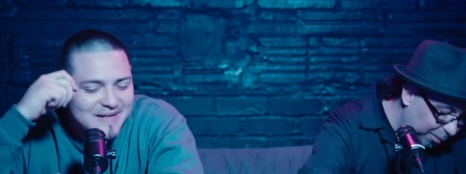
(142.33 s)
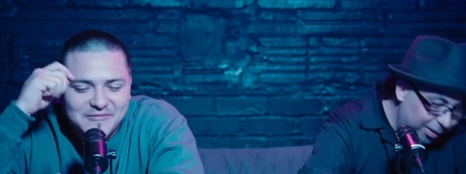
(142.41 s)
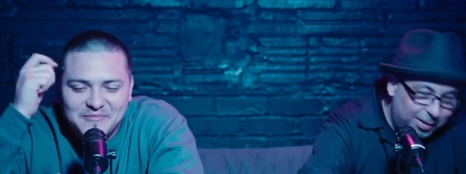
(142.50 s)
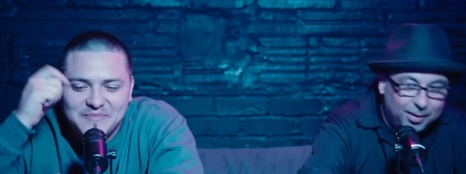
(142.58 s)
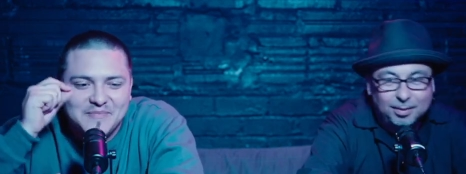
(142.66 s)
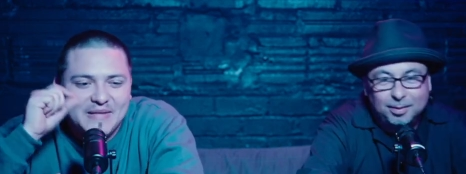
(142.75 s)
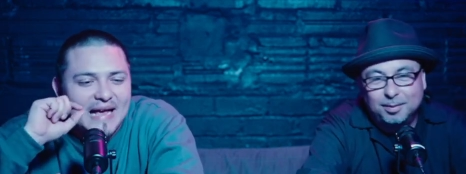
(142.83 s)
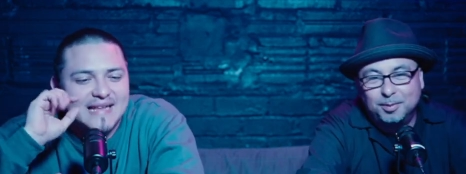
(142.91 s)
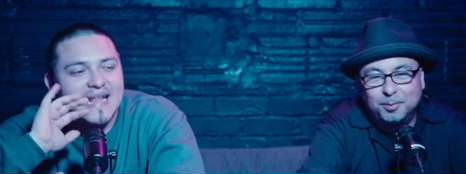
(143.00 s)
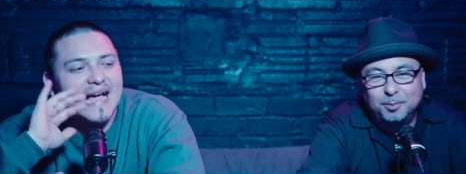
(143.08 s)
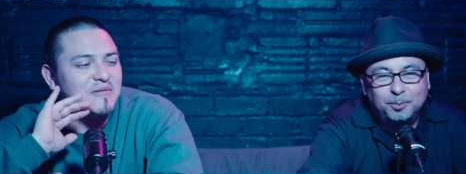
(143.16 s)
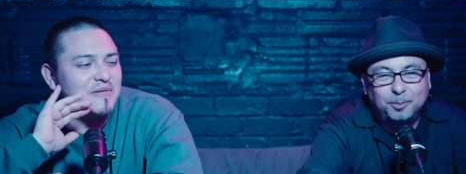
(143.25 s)
Speaker 1: like not
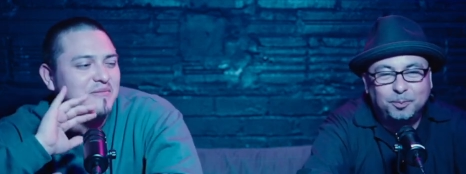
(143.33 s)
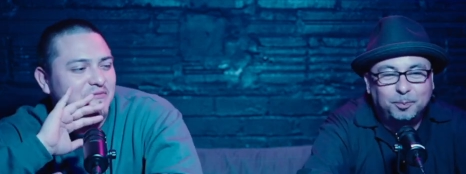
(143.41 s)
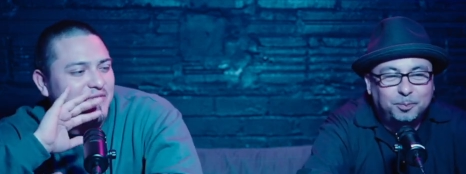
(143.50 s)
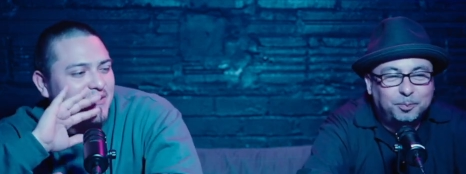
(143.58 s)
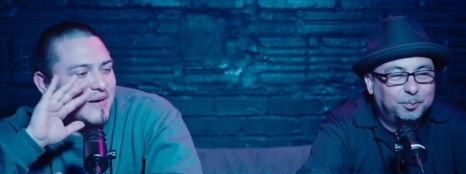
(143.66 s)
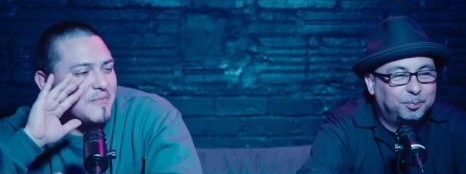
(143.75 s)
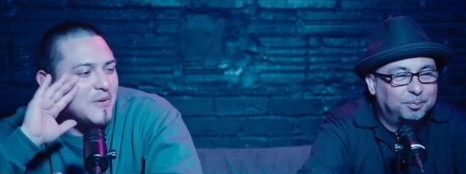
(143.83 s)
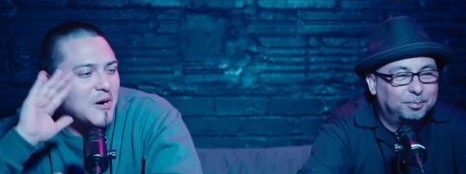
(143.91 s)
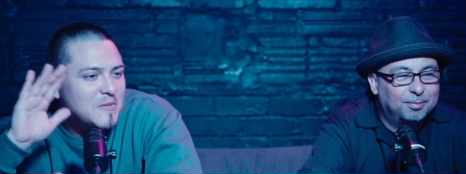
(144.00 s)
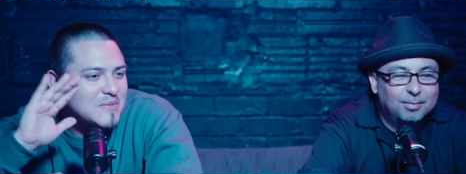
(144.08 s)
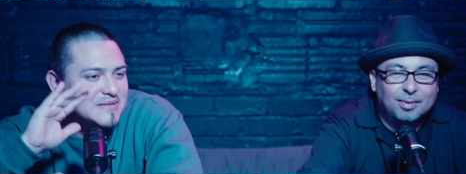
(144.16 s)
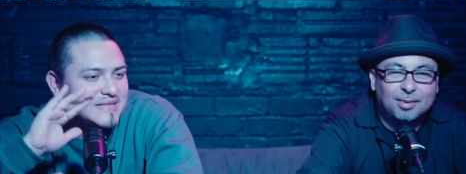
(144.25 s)
going fuck on purpose,
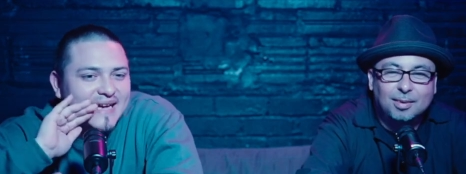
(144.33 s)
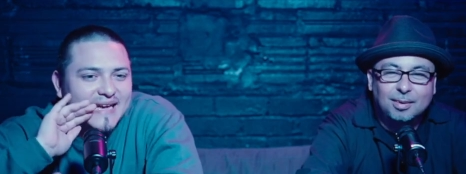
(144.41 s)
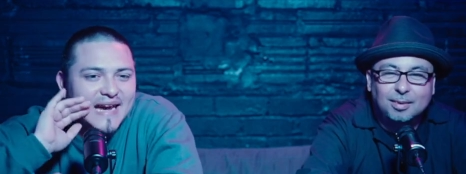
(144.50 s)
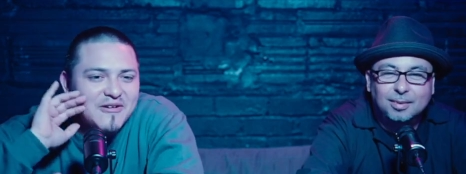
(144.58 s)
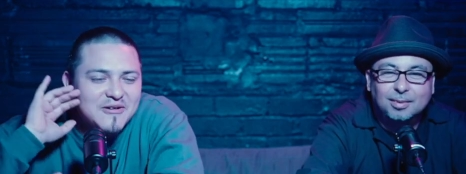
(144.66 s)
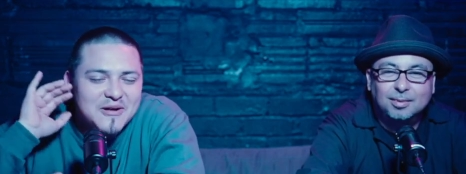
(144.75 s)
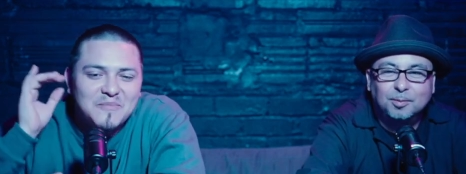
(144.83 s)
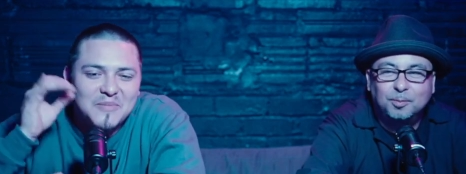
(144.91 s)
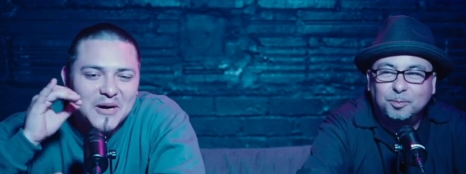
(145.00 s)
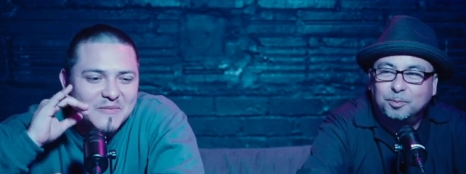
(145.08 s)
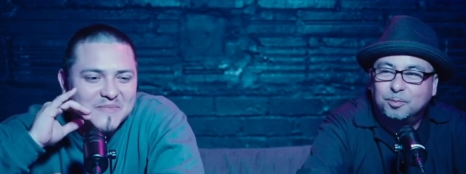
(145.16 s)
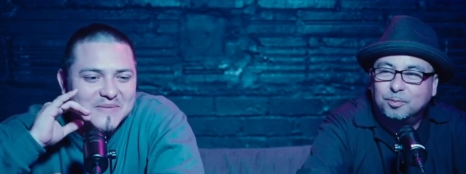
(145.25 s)
not caring on
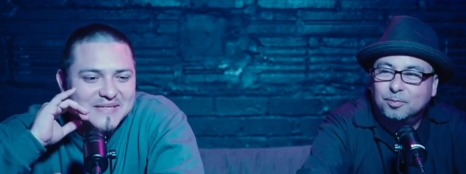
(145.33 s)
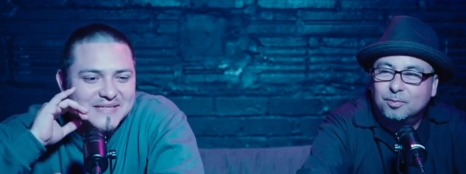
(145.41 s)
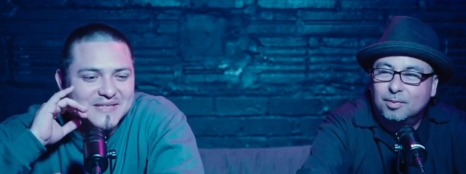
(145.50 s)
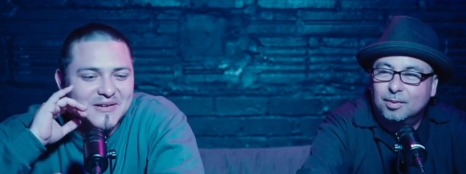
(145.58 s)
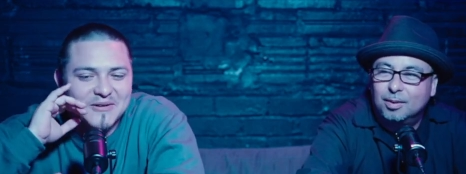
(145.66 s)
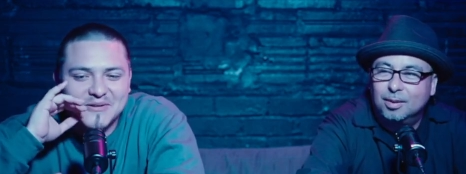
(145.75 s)
purpose. So yeah.